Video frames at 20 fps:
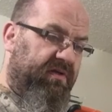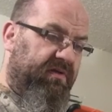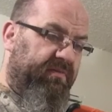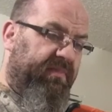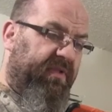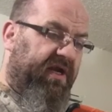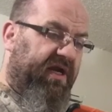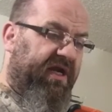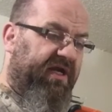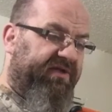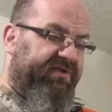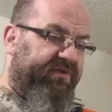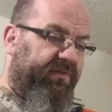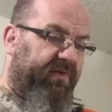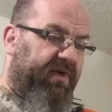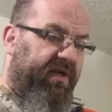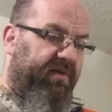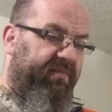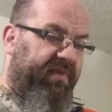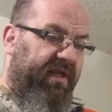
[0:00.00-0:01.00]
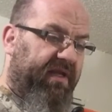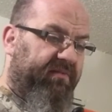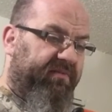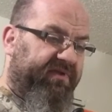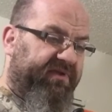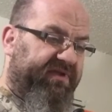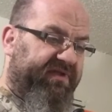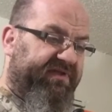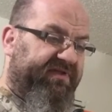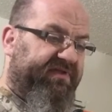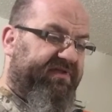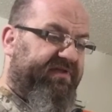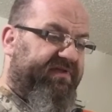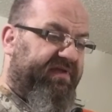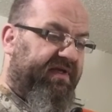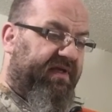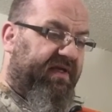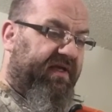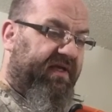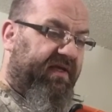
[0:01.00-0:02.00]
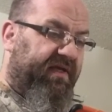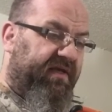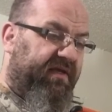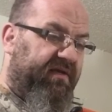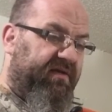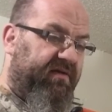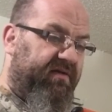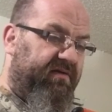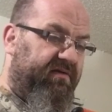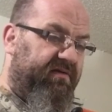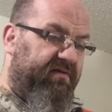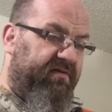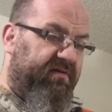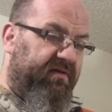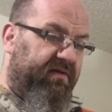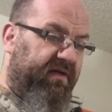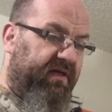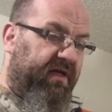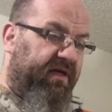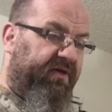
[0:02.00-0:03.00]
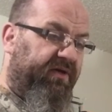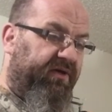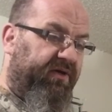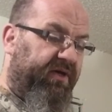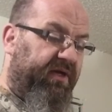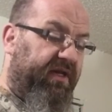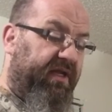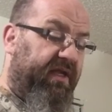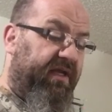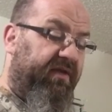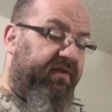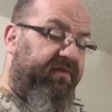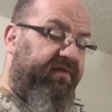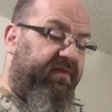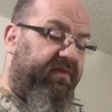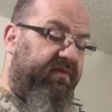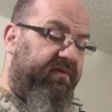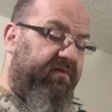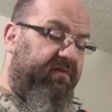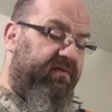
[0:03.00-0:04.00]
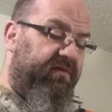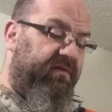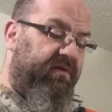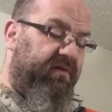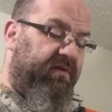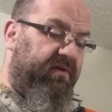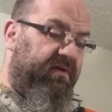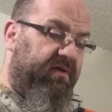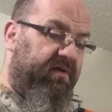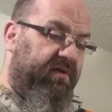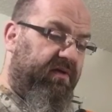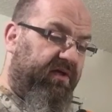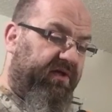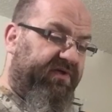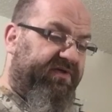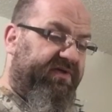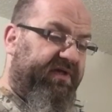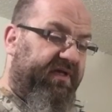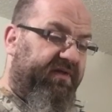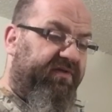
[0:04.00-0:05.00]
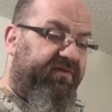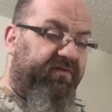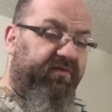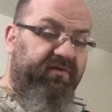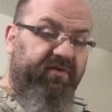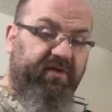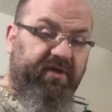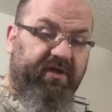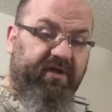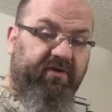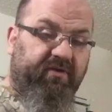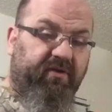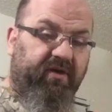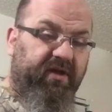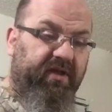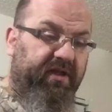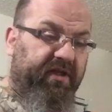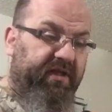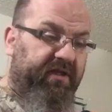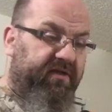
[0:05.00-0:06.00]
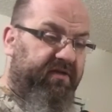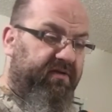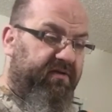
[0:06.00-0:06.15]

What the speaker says: But I also want to be able to see underneath or see through the acrylic